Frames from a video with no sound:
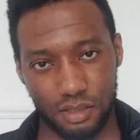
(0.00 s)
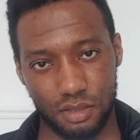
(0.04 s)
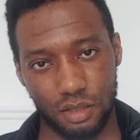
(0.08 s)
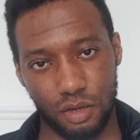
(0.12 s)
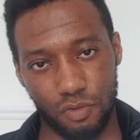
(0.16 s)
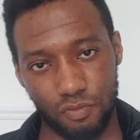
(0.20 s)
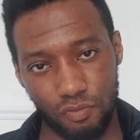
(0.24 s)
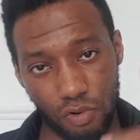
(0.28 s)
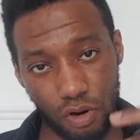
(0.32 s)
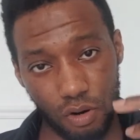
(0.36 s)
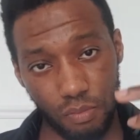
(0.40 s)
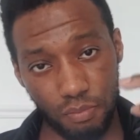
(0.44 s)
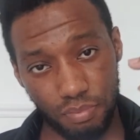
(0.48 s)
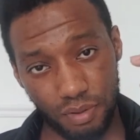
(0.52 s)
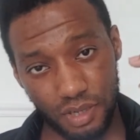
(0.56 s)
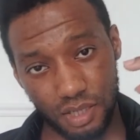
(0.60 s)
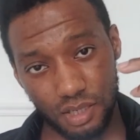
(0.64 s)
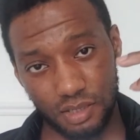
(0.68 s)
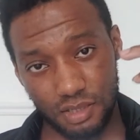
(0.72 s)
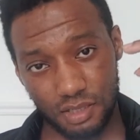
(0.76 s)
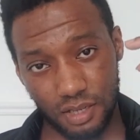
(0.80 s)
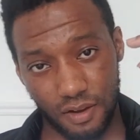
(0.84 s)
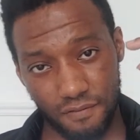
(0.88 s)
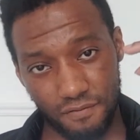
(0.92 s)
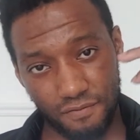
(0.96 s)
The wrong
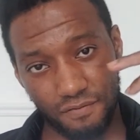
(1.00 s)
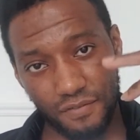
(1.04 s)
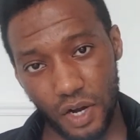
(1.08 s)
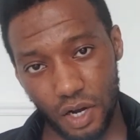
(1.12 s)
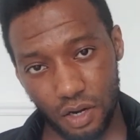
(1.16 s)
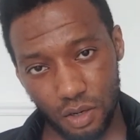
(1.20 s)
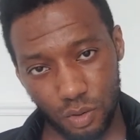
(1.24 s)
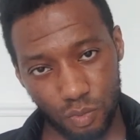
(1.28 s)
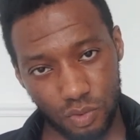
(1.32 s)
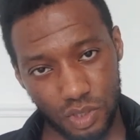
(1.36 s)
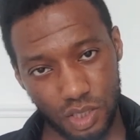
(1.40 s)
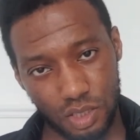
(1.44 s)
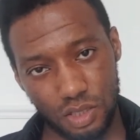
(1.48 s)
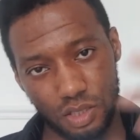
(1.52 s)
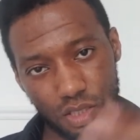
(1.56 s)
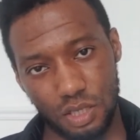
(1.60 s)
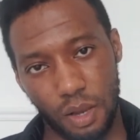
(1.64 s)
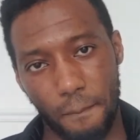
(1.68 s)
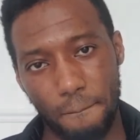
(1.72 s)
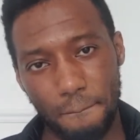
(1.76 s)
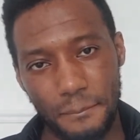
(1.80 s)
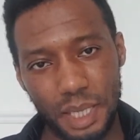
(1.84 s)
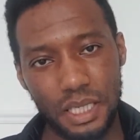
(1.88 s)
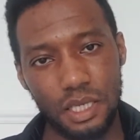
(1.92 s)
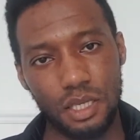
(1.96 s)
brother to fuck with,
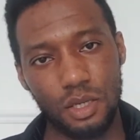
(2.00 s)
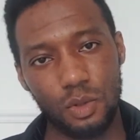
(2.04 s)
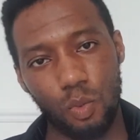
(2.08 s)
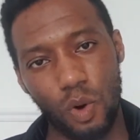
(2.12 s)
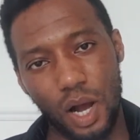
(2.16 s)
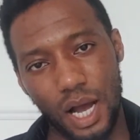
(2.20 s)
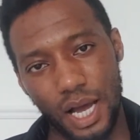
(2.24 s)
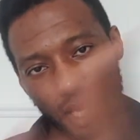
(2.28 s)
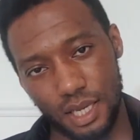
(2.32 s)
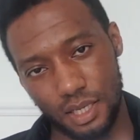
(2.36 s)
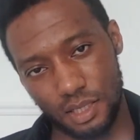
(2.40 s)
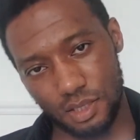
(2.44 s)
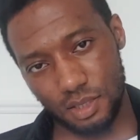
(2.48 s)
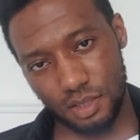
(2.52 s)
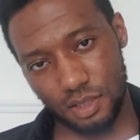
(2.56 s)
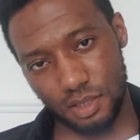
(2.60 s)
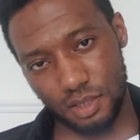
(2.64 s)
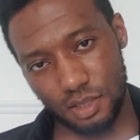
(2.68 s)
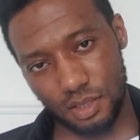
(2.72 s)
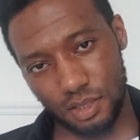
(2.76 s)
so be wise.